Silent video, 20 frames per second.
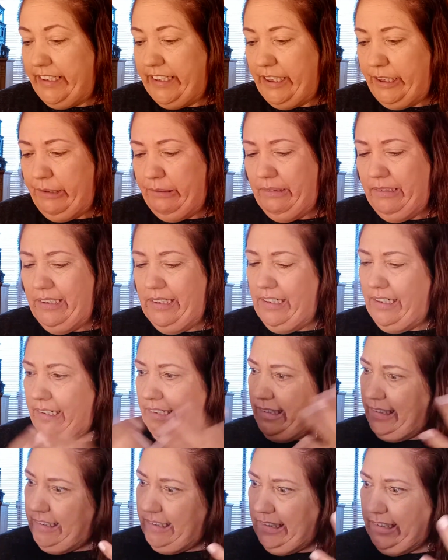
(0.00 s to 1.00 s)
So,
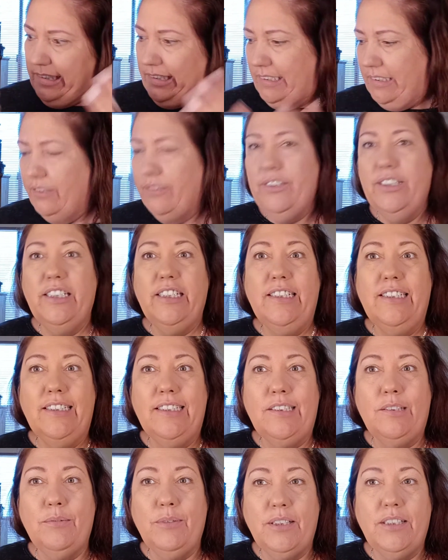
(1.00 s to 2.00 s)
you know, it
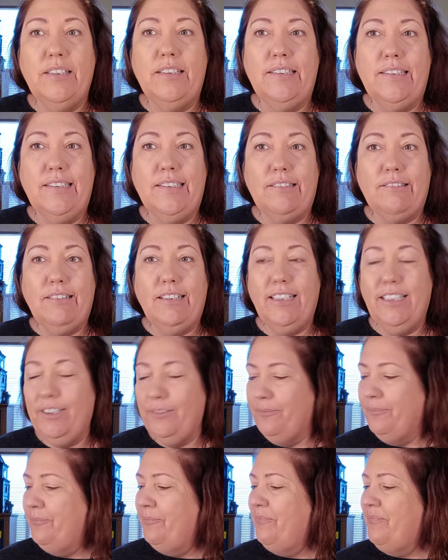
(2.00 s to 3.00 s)
is what it is,
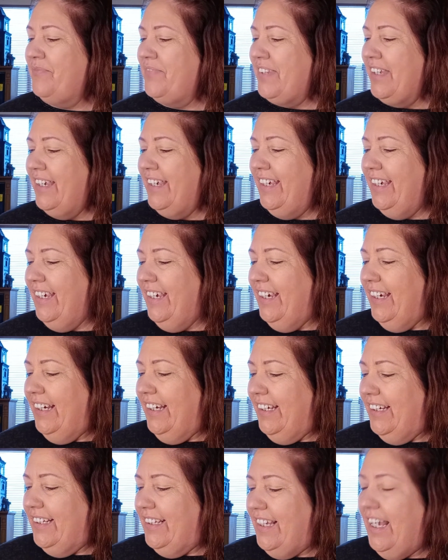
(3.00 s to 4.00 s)
right?
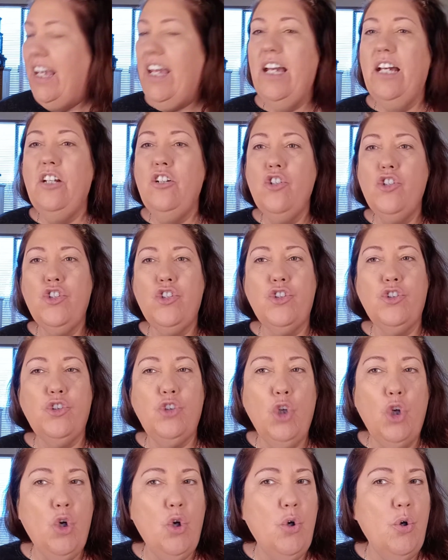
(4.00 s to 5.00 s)
And
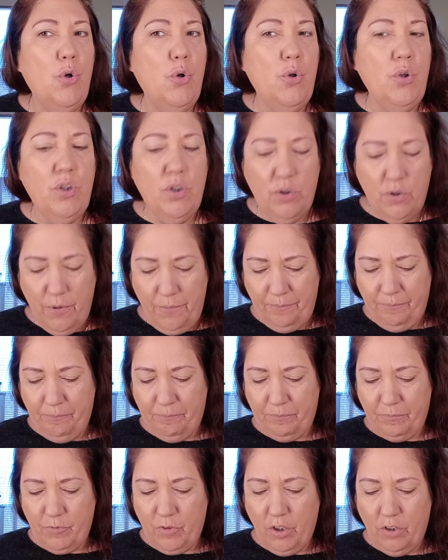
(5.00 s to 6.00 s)
so,
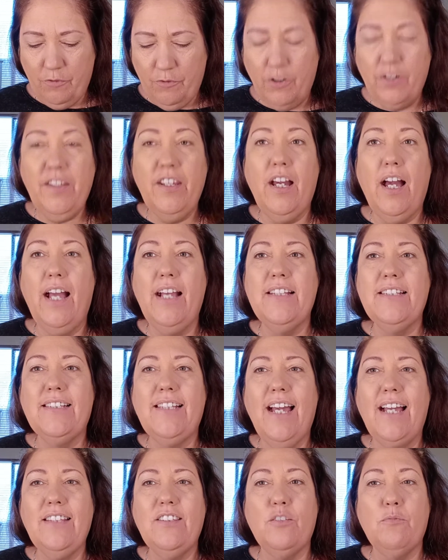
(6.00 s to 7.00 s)
for the eyes,
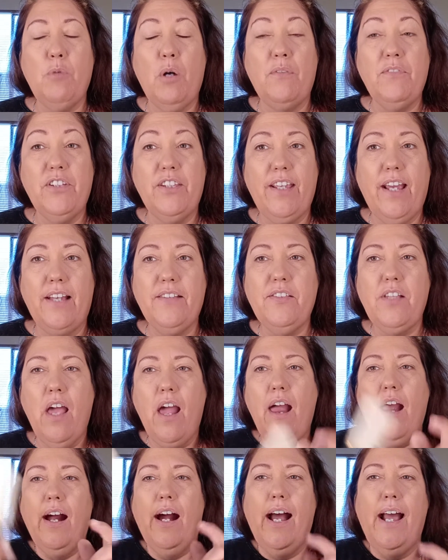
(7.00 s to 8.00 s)
guys, let's move on to the eyes.
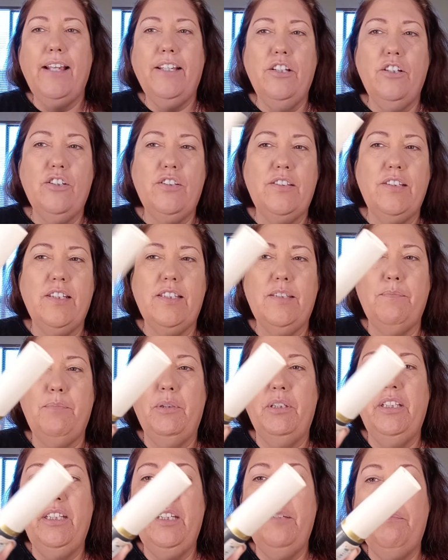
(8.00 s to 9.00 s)
I use this
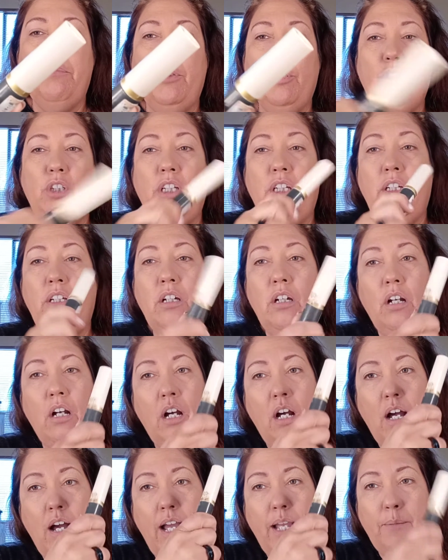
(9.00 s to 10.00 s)
Believe Beauty
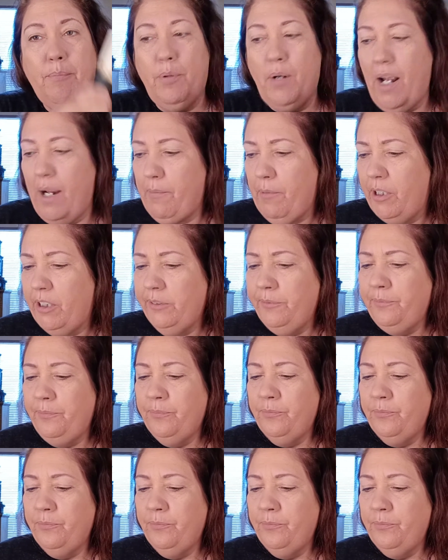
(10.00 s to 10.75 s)
eye primer.